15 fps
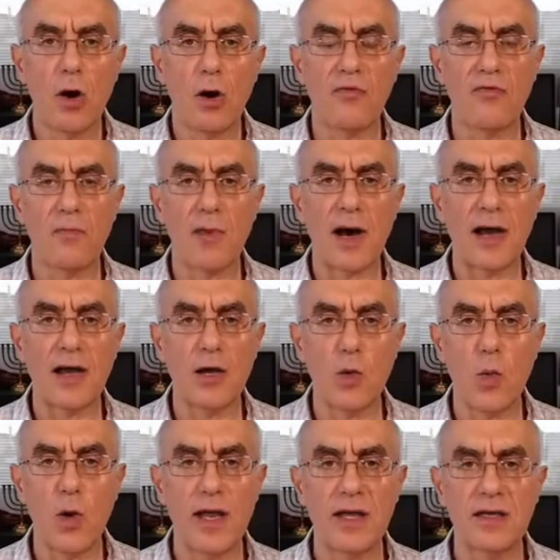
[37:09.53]
of my
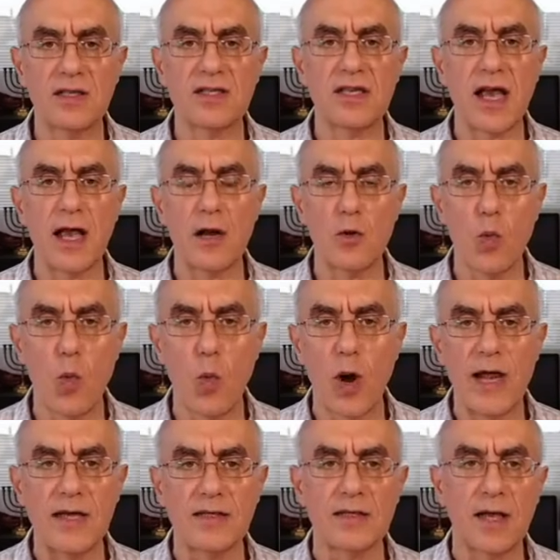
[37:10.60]
wings and
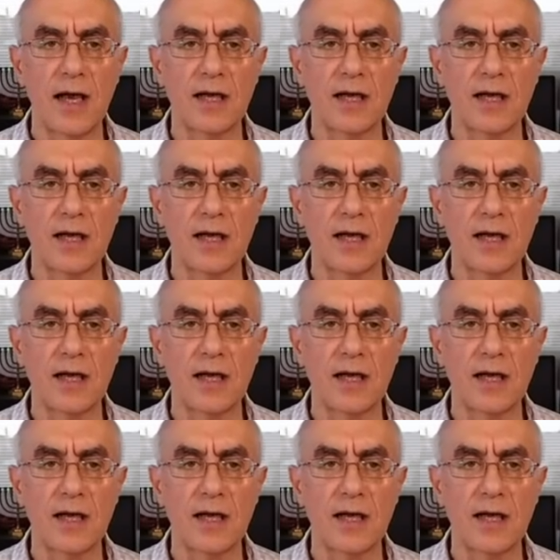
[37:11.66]
wait